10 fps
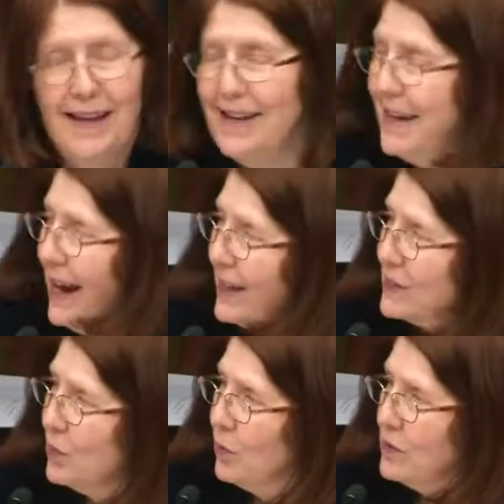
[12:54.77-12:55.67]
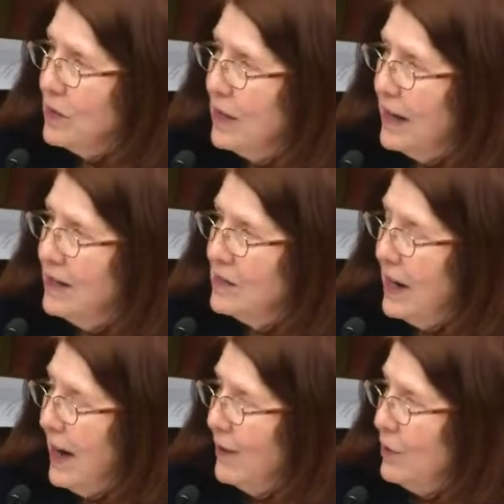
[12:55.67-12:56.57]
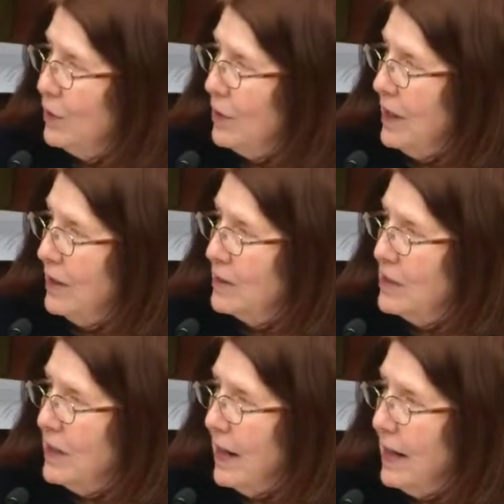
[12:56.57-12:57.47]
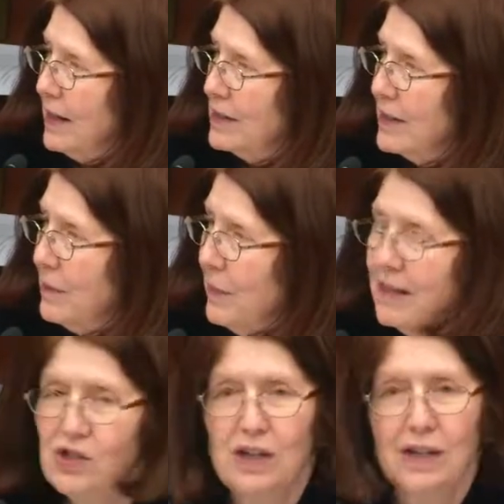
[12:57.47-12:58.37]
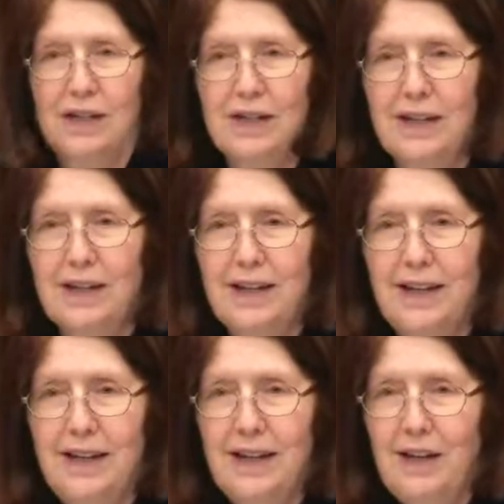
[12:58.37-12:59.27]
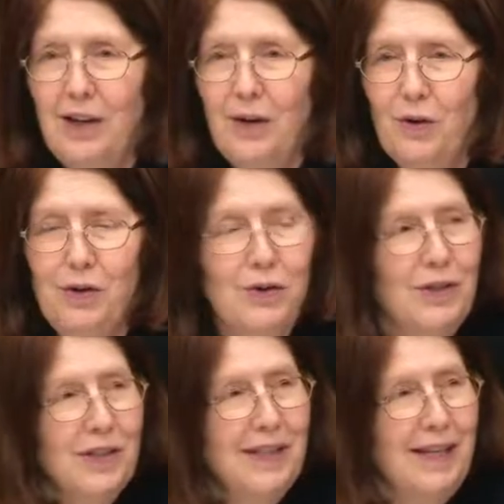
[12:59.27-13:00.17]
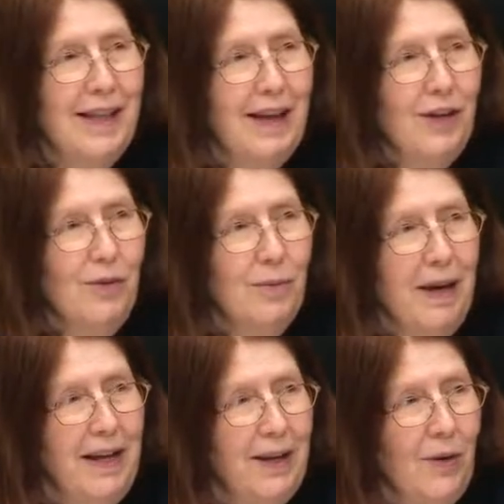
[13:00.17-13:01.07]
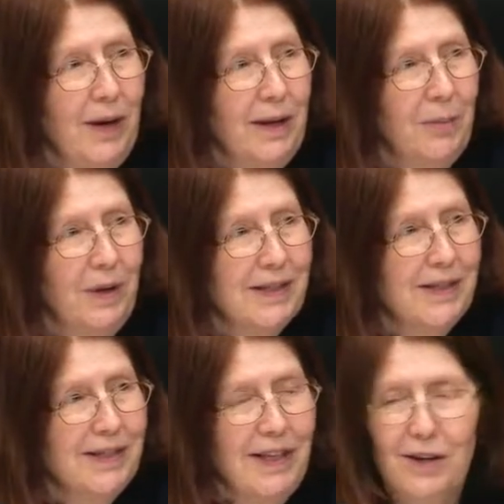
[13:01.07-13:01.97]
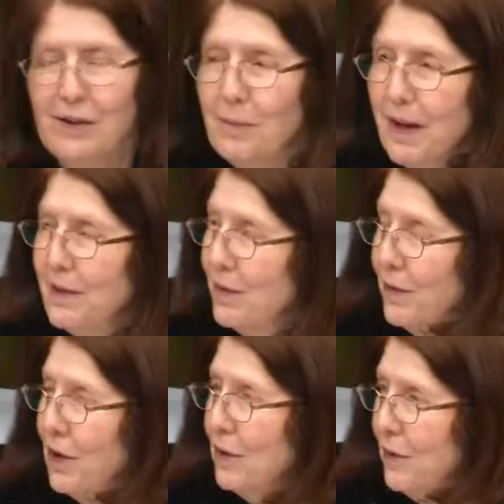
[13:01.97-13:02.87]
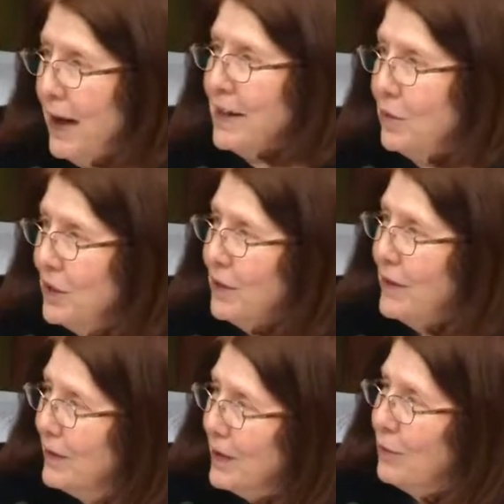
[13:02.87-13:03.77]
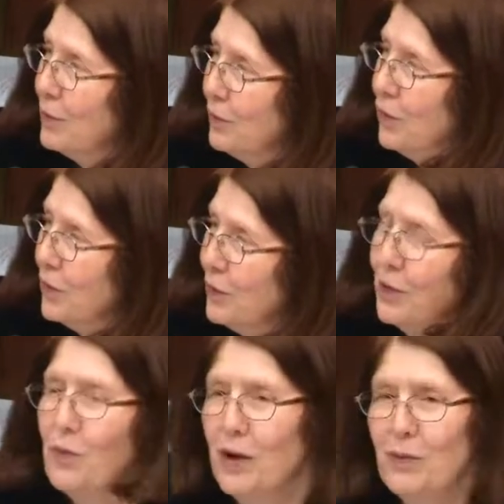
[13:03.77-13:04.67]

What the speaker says: so we're delighted to have you here today, as I mentioned. And you know, you can see that you're making quite a presence here by the very fact that we don't have enough room for you in one